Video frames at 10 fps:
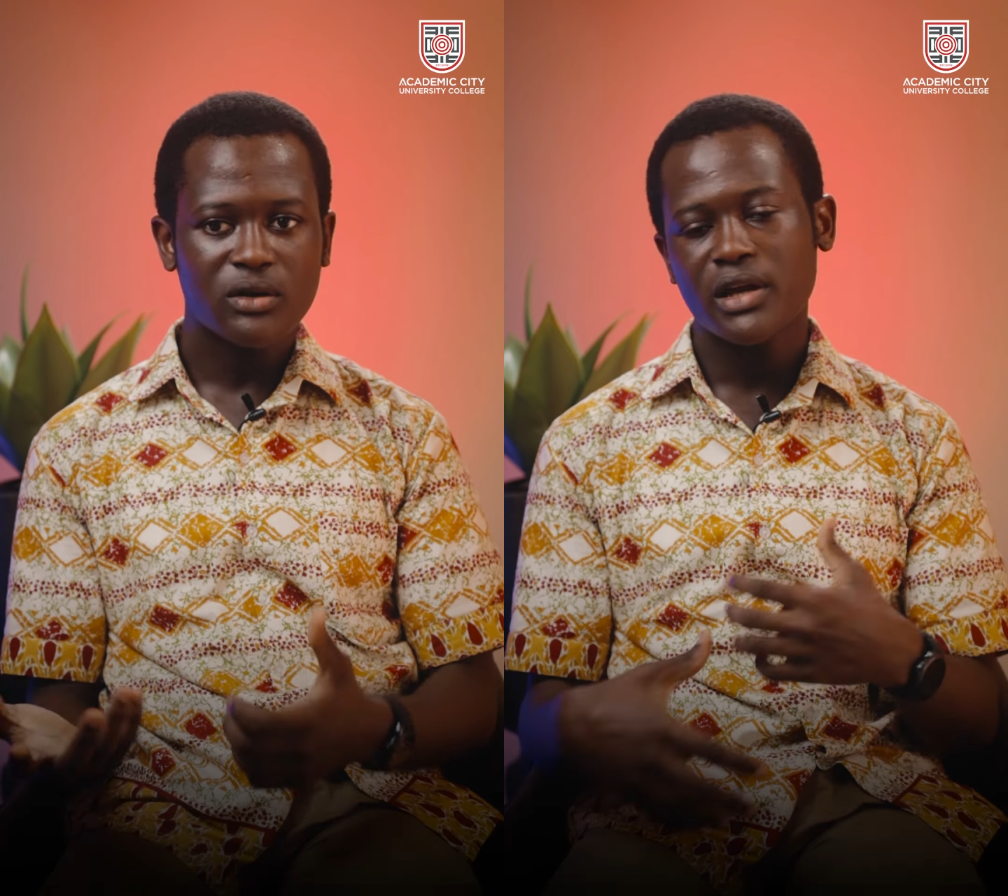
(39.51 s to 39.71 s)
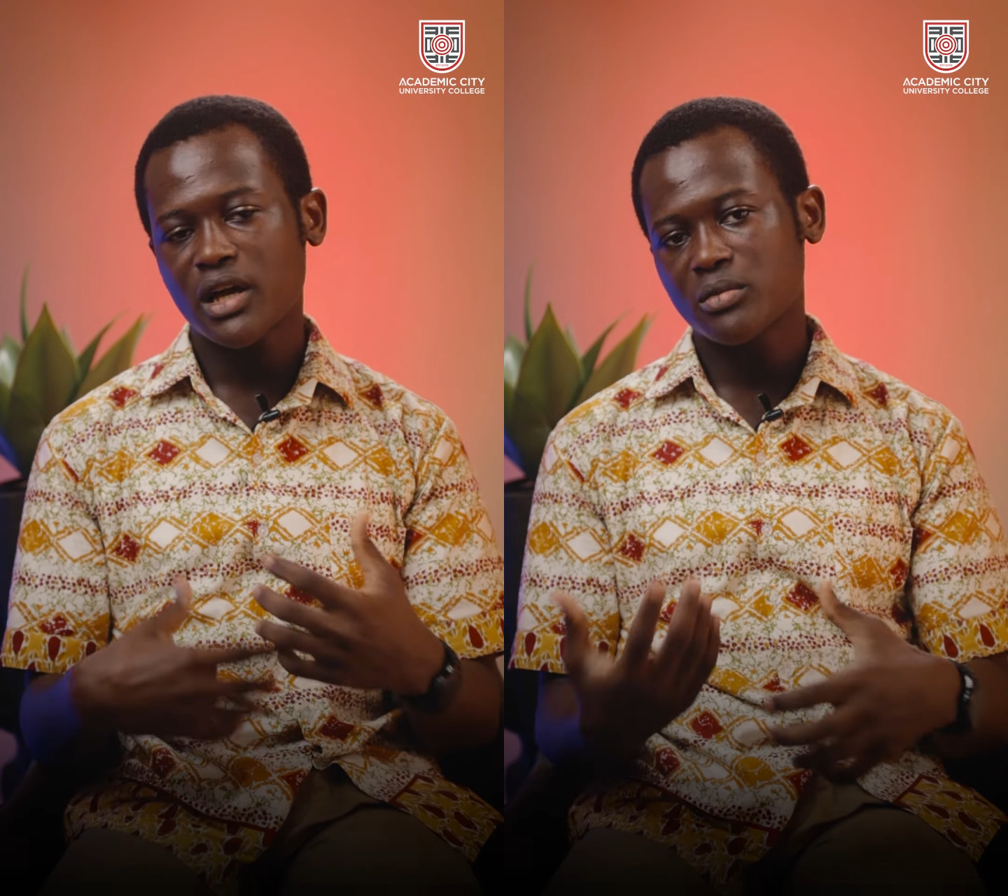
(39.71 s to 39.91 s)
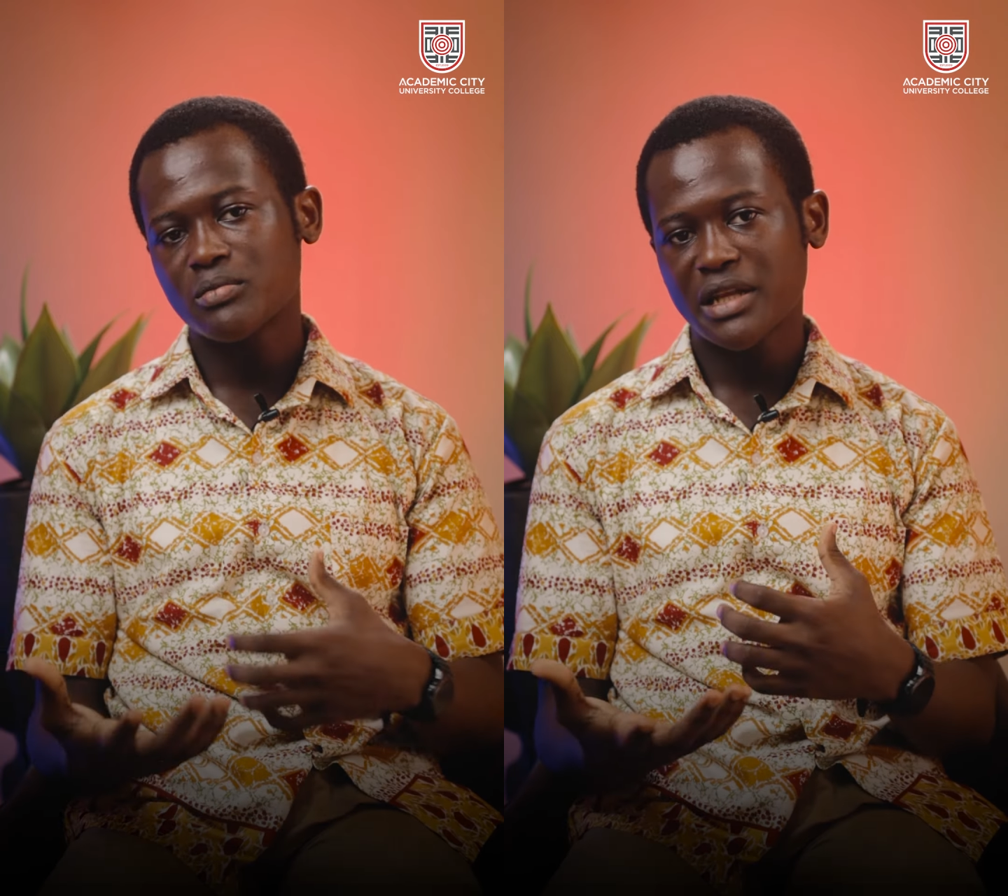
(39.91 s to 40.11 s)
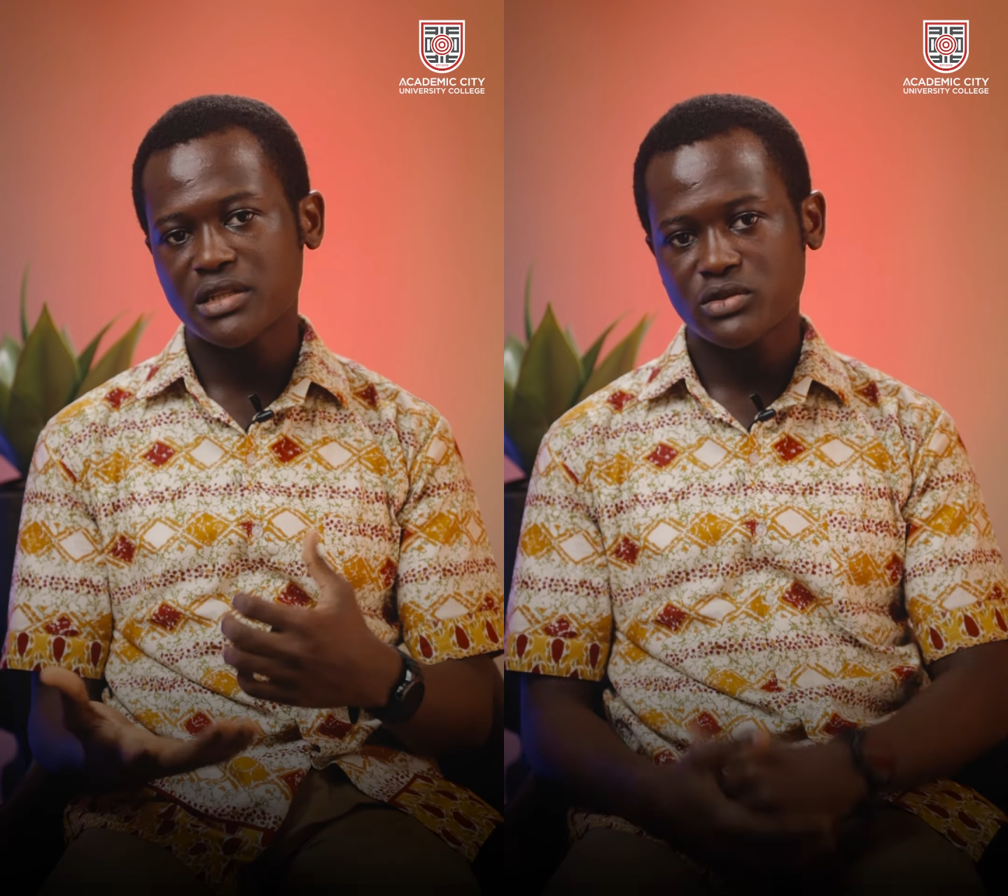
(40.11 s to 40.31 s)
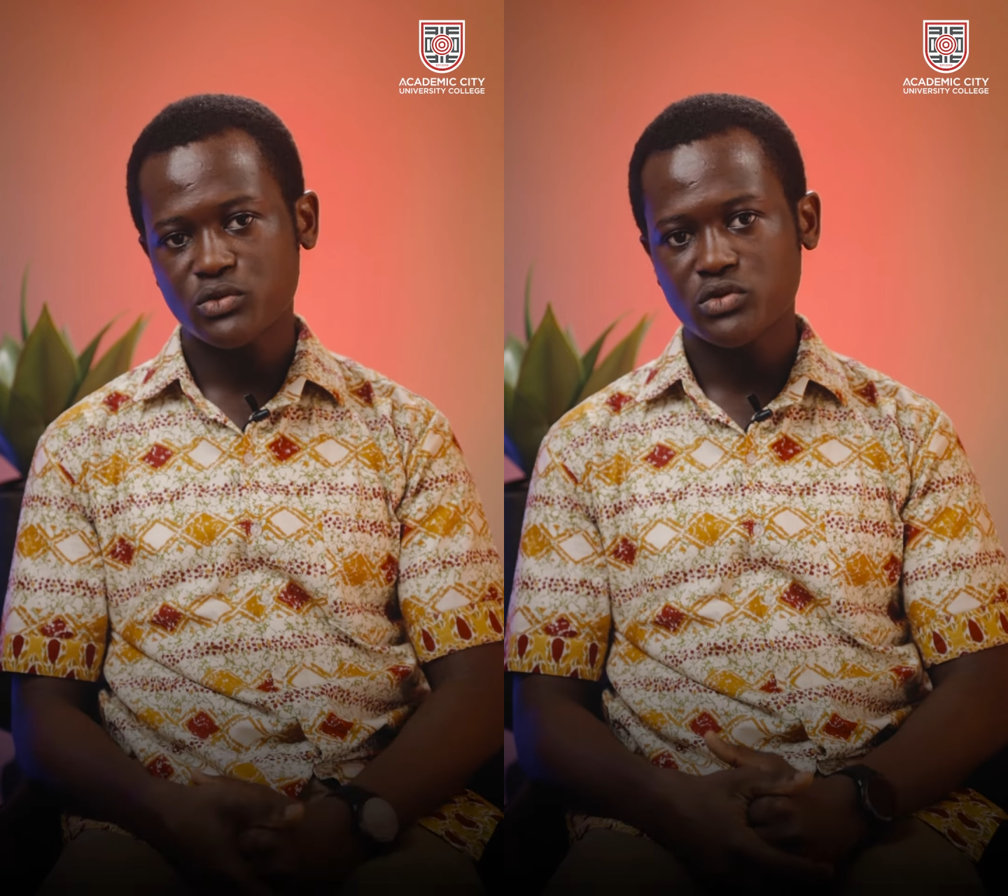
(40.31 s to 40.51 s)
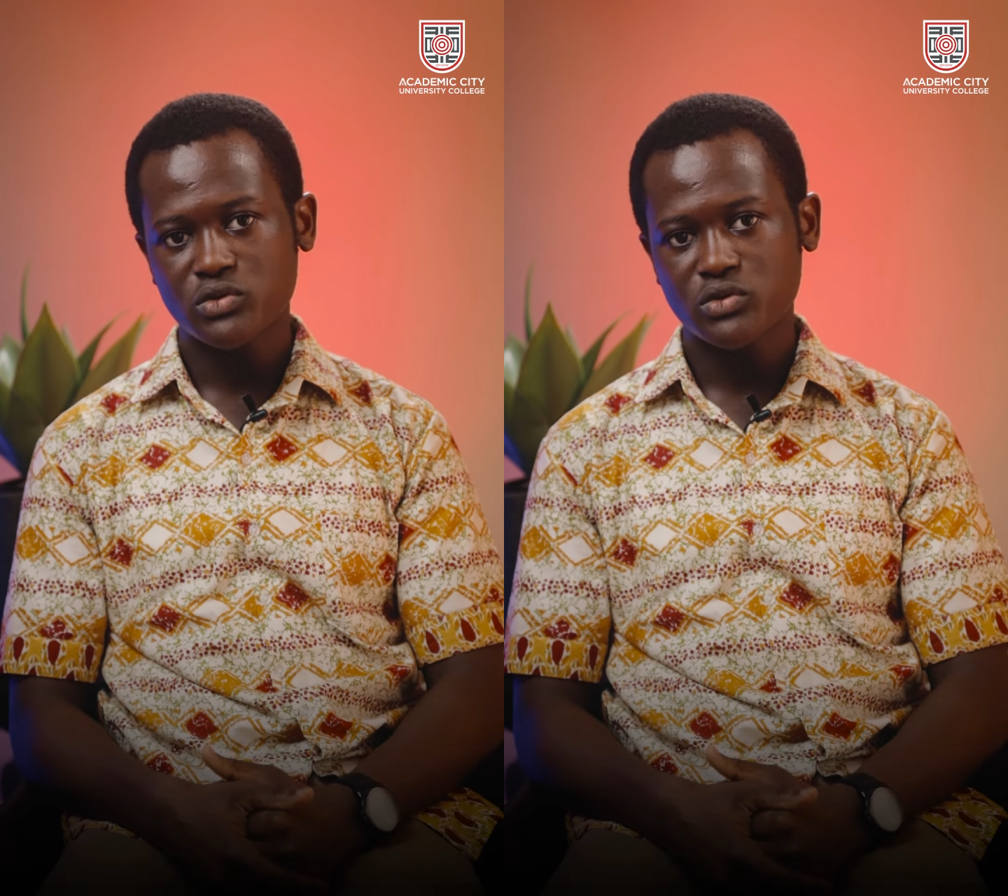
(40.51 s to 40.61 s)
or helped by this school